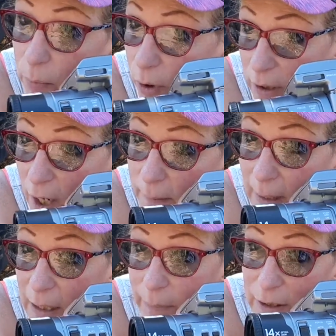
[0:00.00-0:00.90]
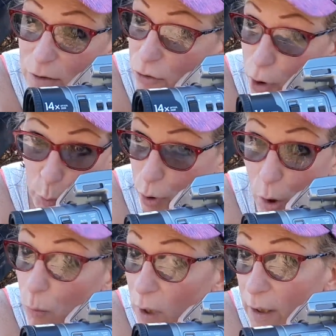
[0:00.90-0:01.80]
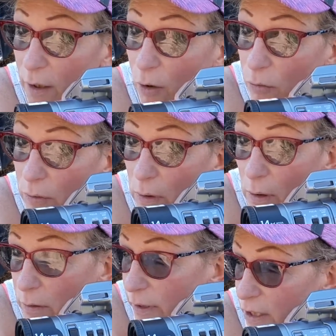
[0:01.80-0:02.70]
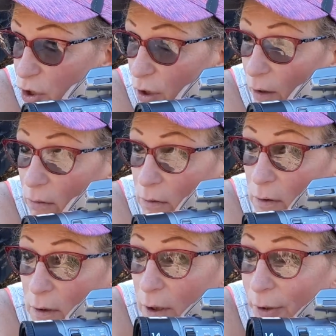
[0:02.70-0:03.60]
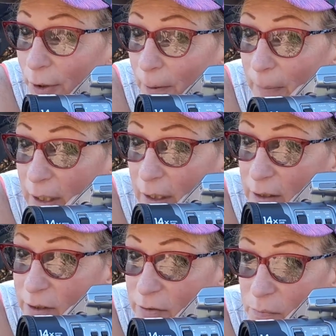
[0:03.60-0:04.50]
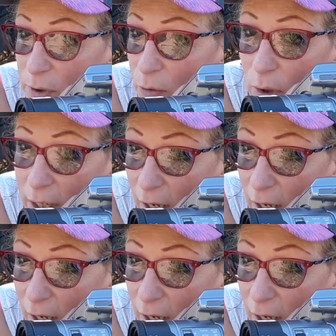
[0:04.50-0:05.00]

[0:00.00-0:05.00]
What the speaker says: 0.9 megapixels, you don't want to go digital because you only